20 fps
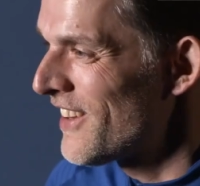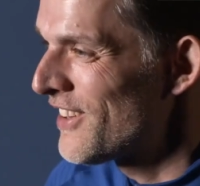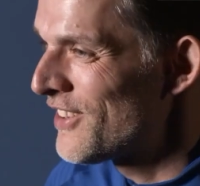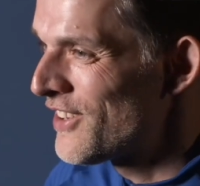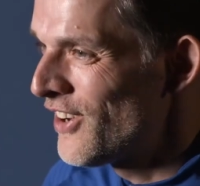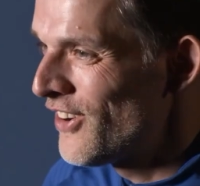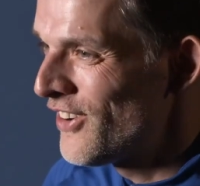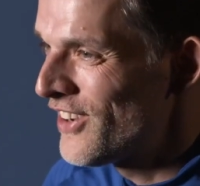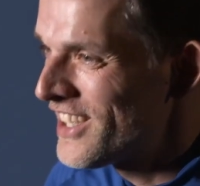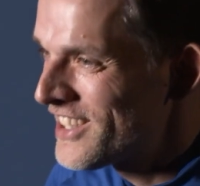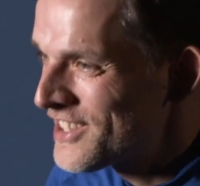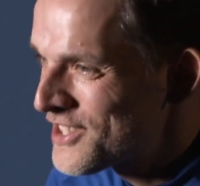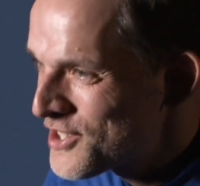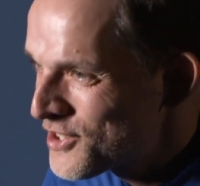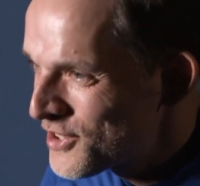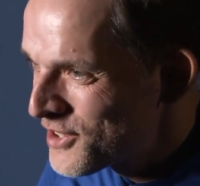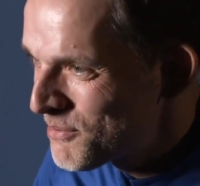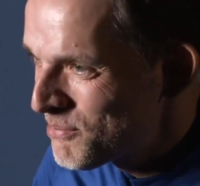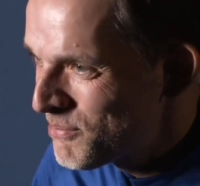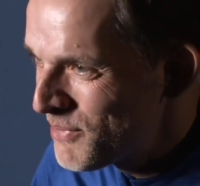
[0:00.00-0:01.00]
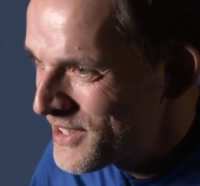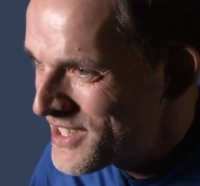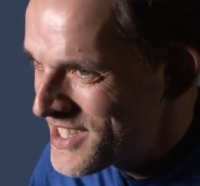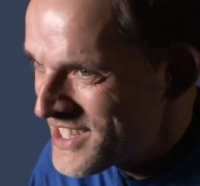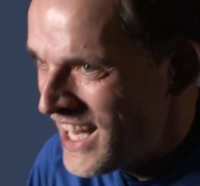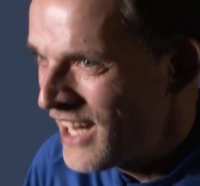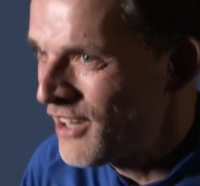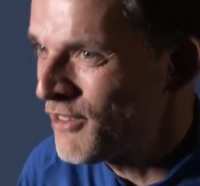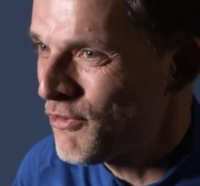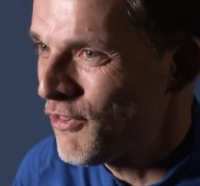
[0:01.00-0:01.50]
you know it should
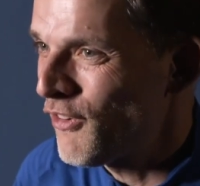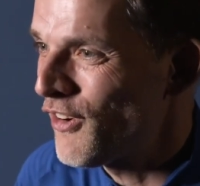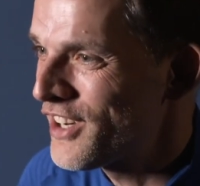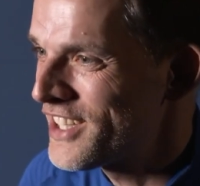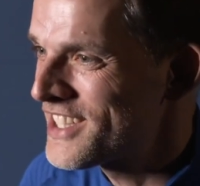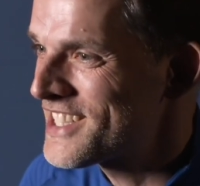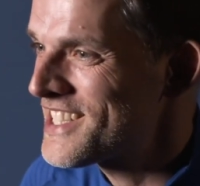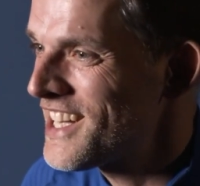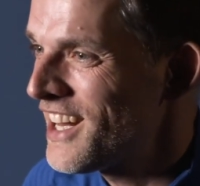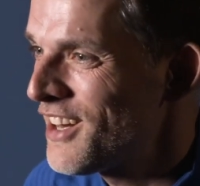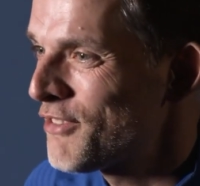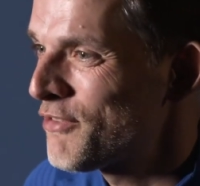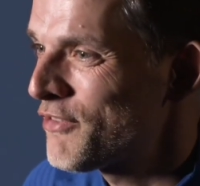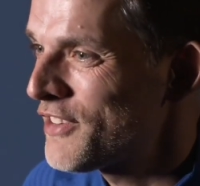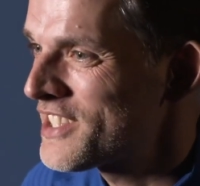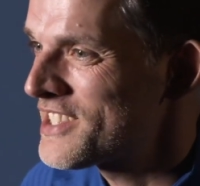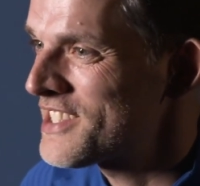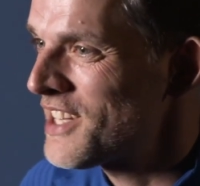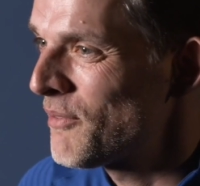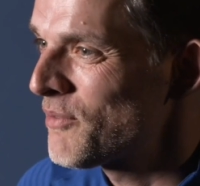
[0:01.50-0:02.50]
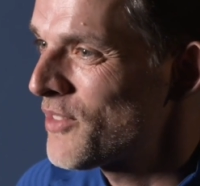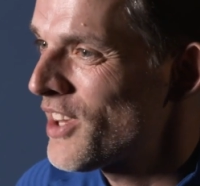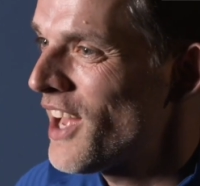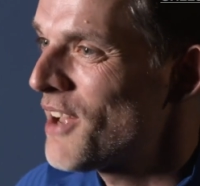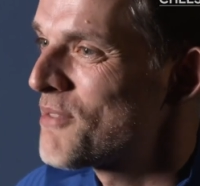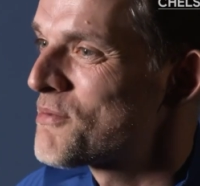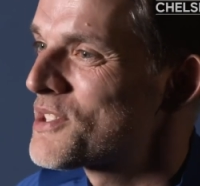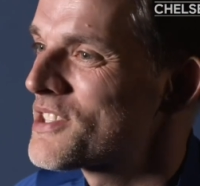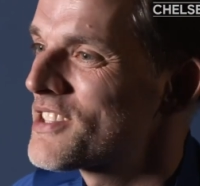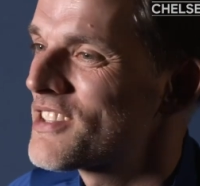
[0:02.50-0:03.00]
stand for itself and
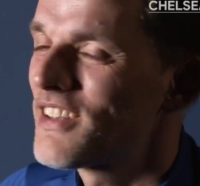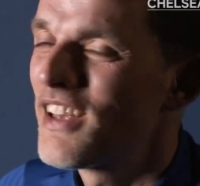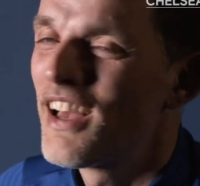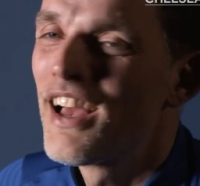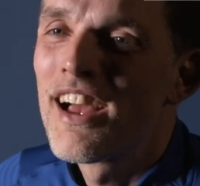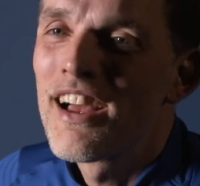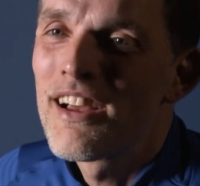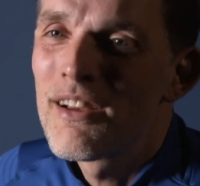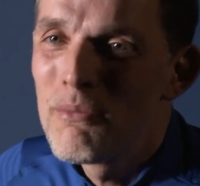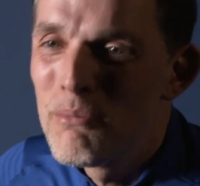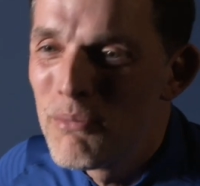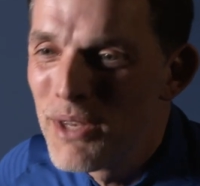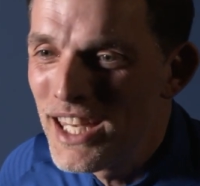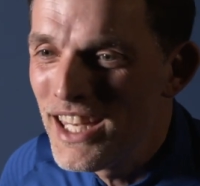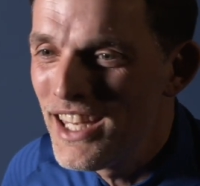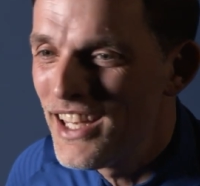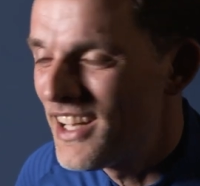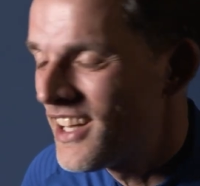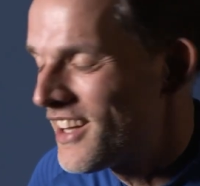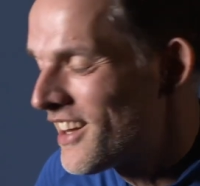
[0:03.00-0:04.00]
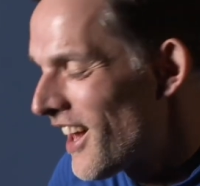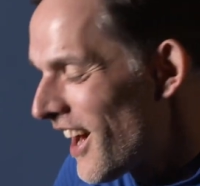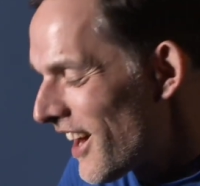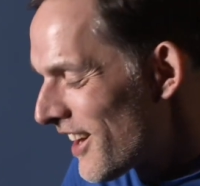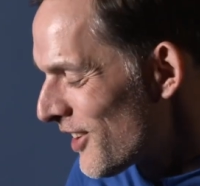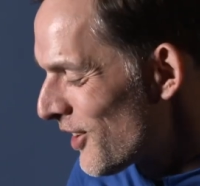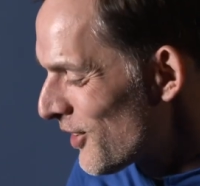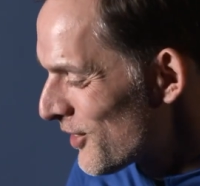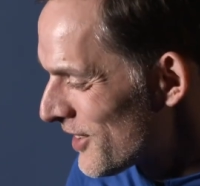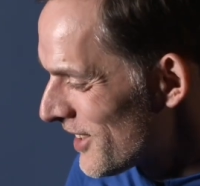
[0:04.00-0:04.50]
sometimes me and
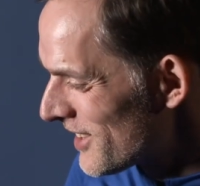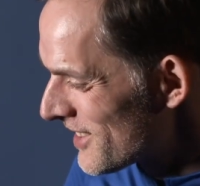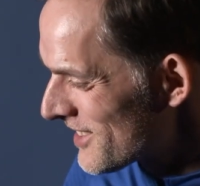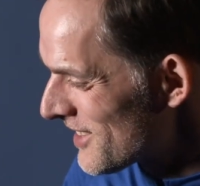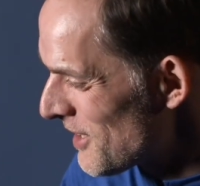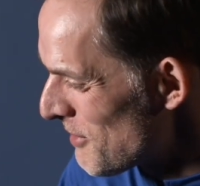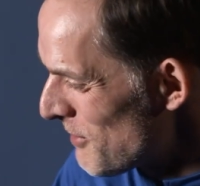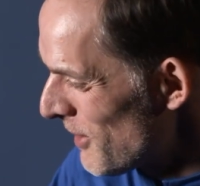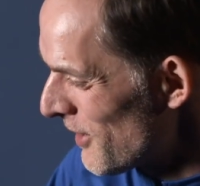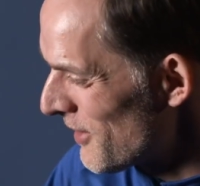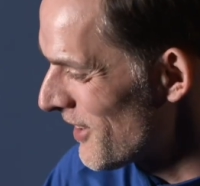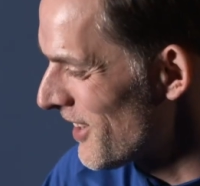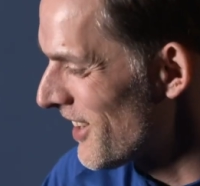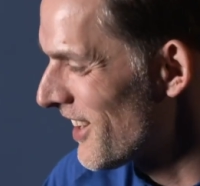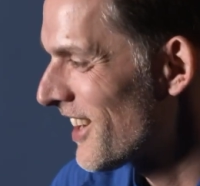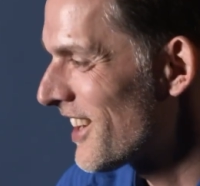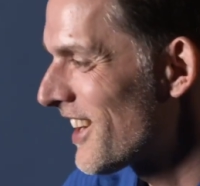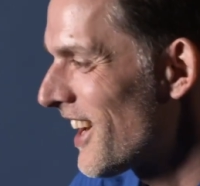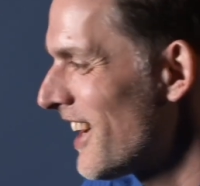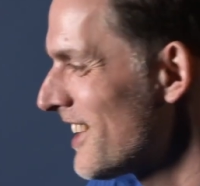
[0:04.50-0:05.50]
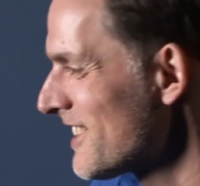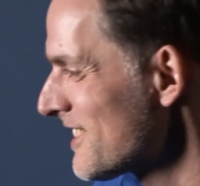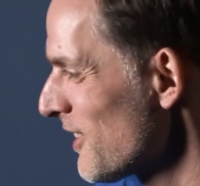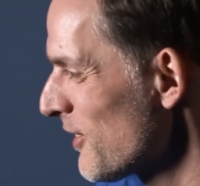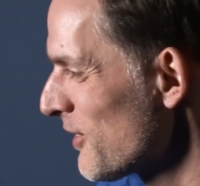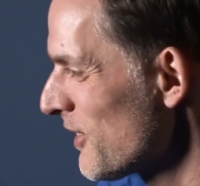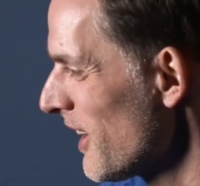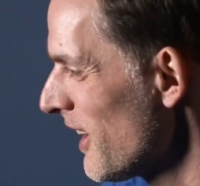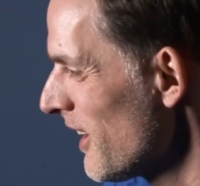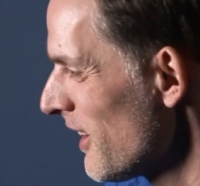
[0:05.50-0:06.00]
I know that some other guys
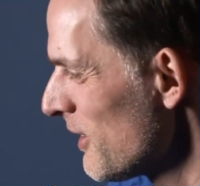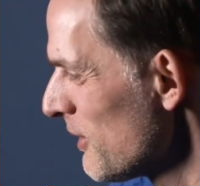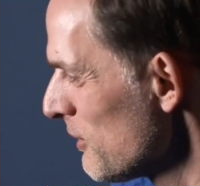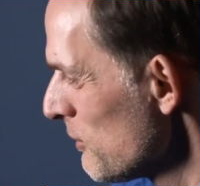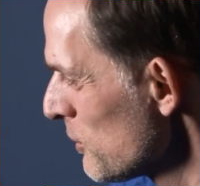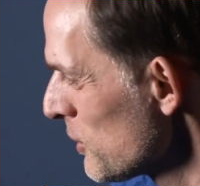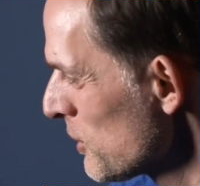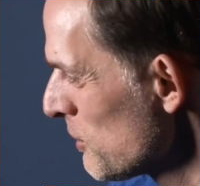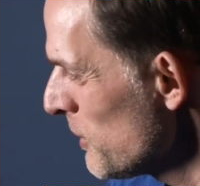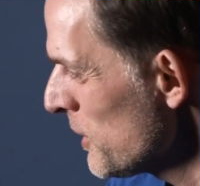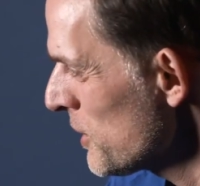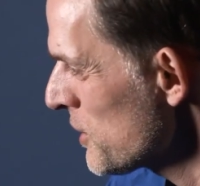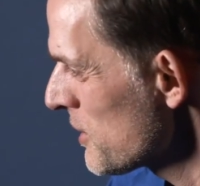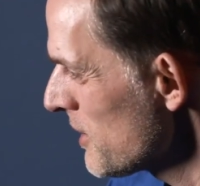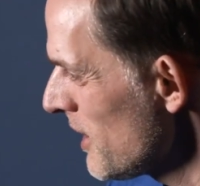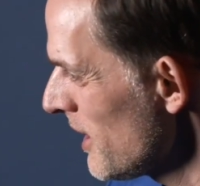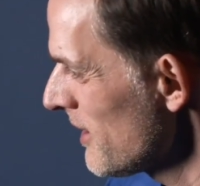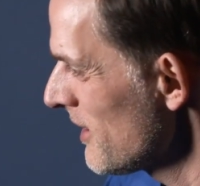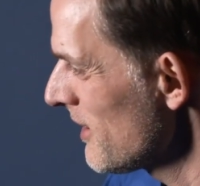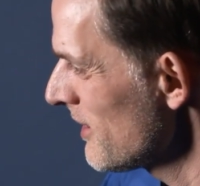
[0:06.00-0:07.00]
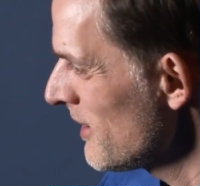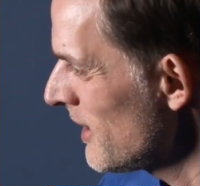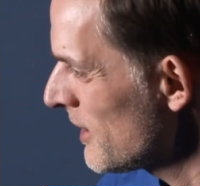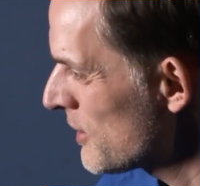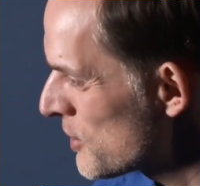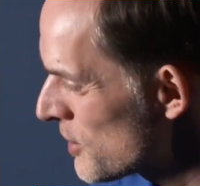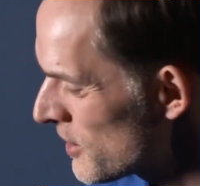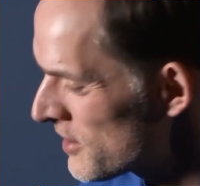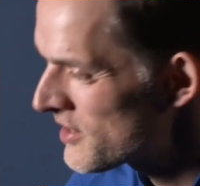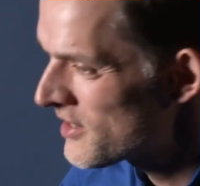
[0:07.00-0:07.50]
out there would wish that
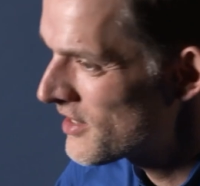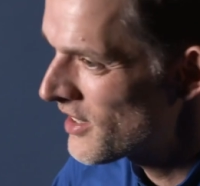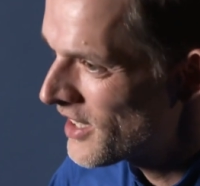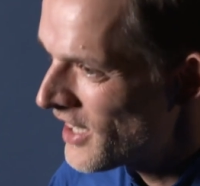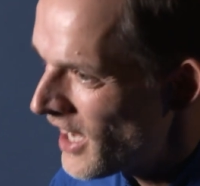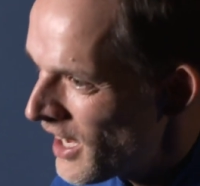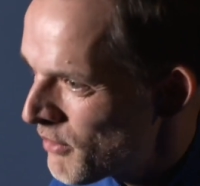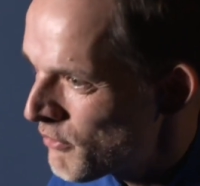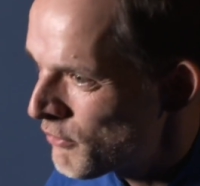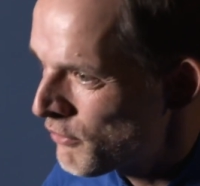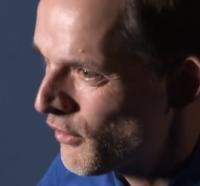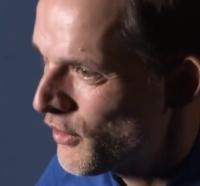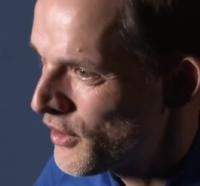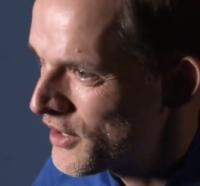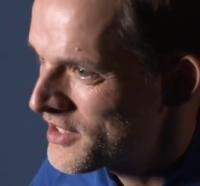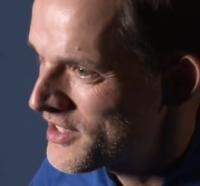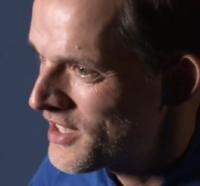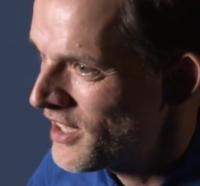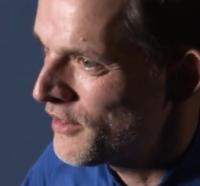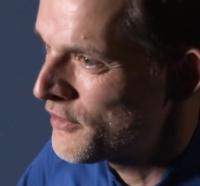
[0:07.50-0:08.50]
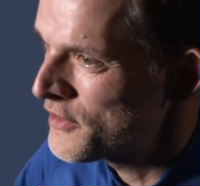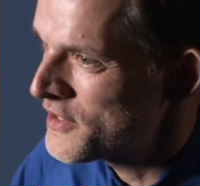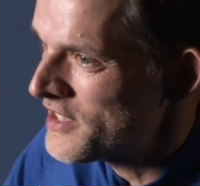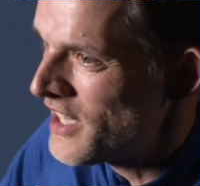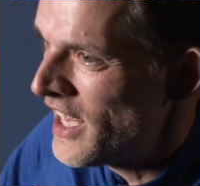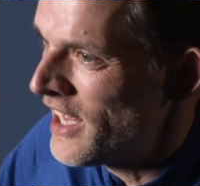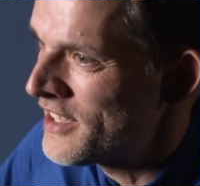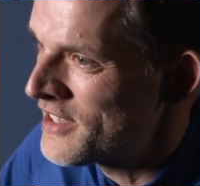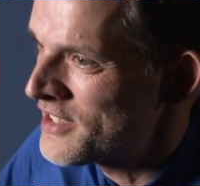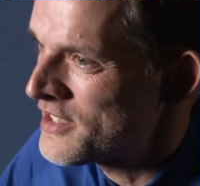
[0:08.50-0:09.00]
that just the game for itself
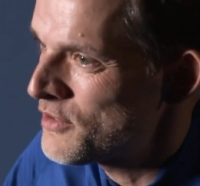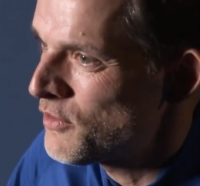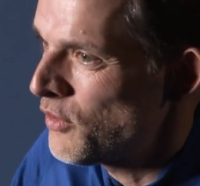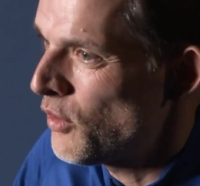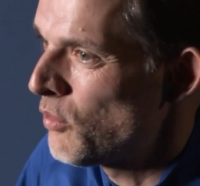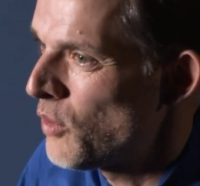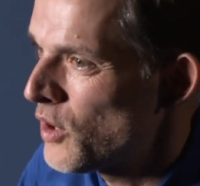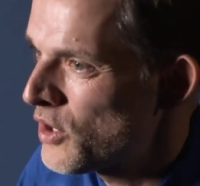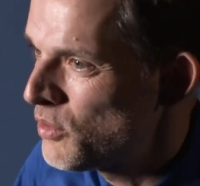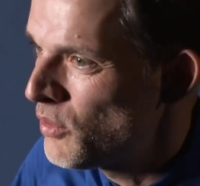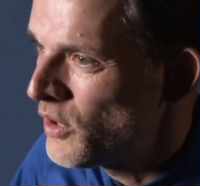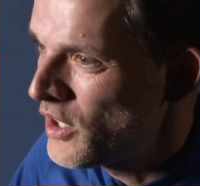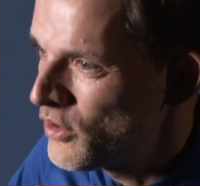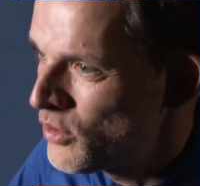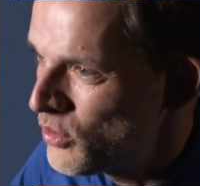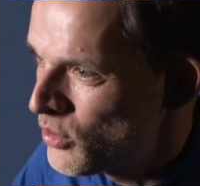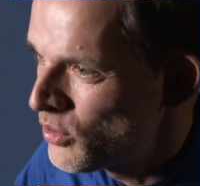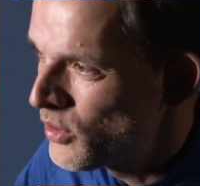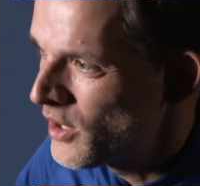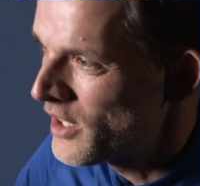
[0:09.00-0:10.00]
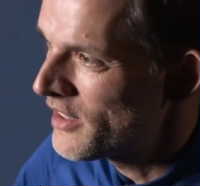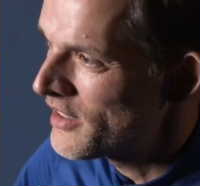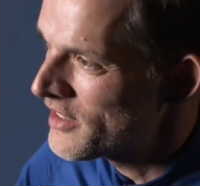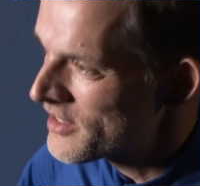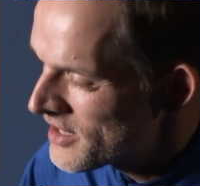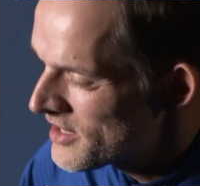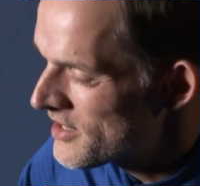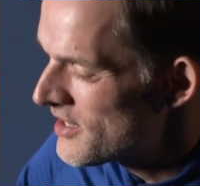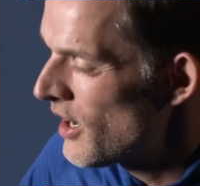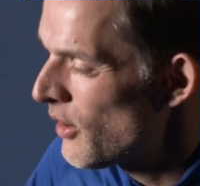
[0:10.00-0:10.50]
stands for what we do and
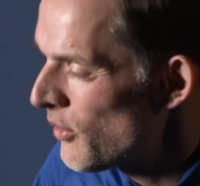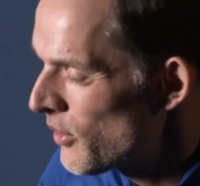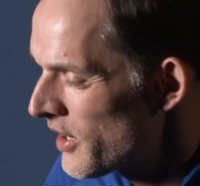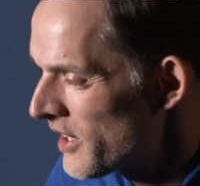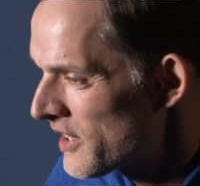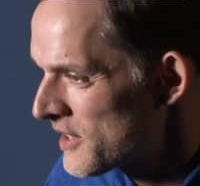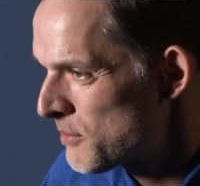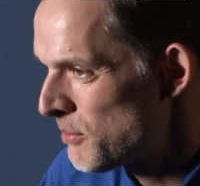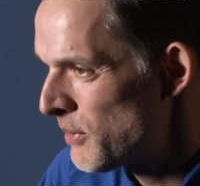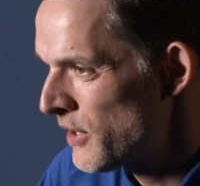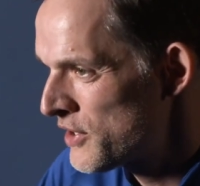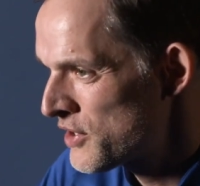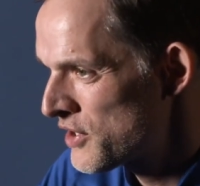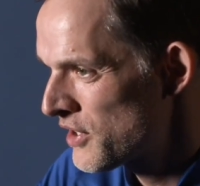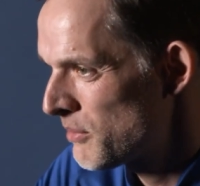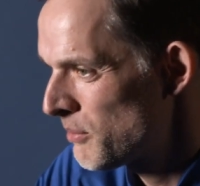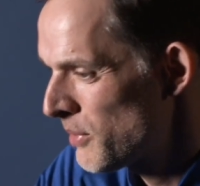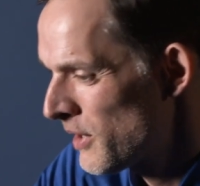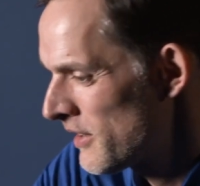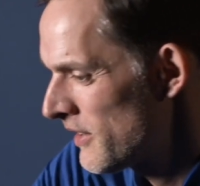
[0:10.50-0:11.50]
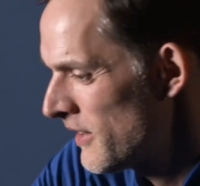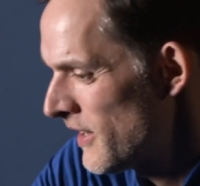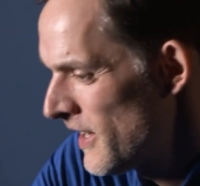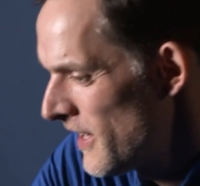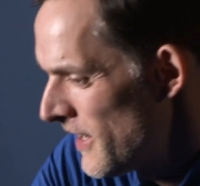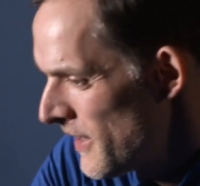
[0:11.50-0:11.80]
this is our expression but